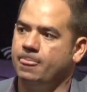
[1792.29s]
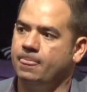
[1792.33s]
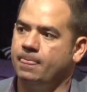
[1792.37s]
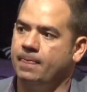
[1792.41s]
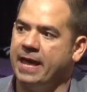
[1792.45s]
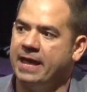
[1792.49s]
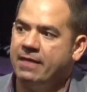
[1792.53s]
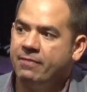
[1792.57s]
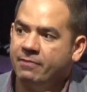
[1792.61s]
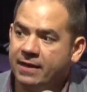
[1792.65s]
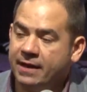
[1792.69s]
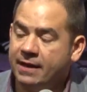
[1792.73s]

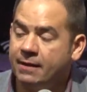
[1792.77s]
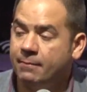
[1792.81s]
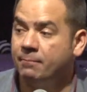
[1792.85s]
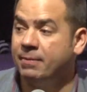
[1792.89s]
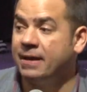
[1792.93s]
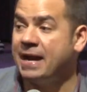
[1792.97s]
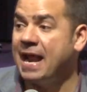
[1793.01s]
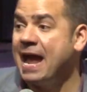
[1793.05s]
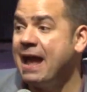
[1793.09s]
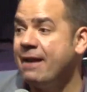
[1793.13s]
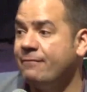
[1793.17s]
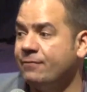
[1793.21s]
And then,
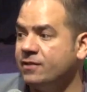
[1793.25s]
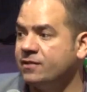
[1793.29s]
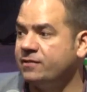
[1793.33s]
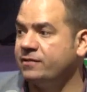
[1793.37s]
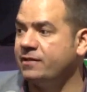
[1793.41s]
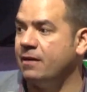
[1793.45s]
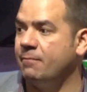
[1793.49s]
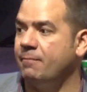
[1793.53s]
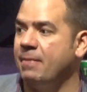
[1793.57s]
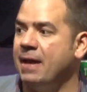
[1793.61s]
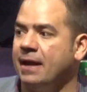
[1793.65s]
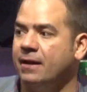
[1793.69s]
but I have to
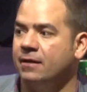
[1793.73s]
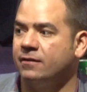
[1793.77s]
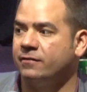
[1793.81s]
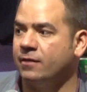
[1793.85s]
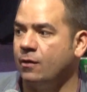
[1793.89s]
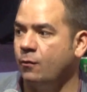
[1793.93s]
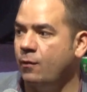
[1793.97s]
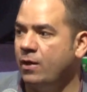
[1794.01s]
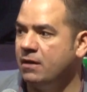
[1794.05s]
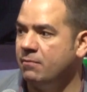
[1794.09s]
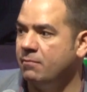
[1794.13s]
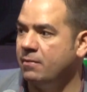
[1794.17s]
step back and say,
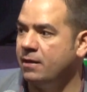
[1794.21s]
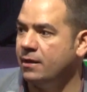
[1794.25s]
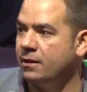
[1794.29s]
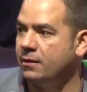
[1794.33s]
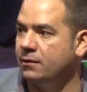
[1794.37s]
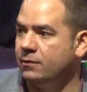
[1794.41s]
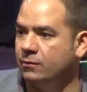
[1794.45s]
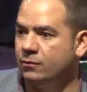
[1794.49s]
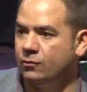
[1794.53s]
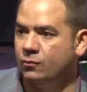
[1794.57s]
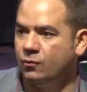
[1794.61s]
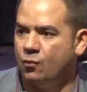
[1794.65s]
wait a minute,
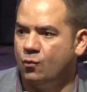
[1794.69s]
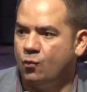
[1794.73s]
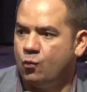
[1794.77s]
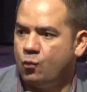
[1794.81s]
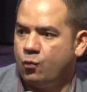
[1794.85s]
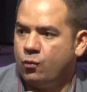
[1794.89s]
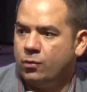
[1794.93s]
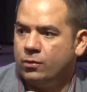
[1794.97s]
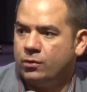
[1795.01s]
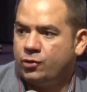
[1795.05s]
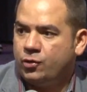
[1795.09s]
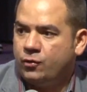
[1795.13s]

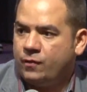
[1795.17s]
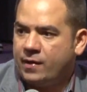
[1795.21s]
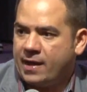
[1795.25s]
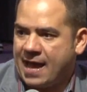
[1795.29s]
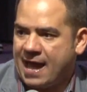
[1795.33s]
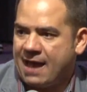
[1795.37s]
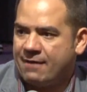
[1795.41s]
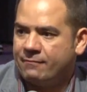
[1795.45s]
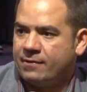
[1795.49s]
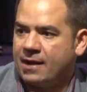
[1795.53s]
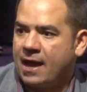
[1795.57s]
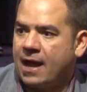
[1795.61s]
do they
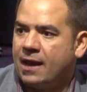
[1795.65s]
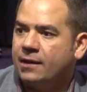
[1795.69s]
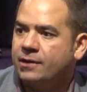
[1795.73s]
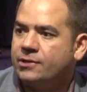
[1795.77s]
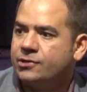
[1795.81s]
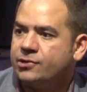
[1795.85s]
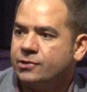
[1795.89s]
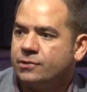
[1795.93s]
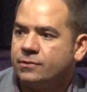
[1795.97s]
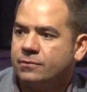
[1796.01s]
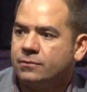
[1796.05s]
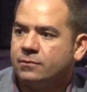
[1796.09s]
have
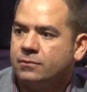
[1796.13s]
knowledge?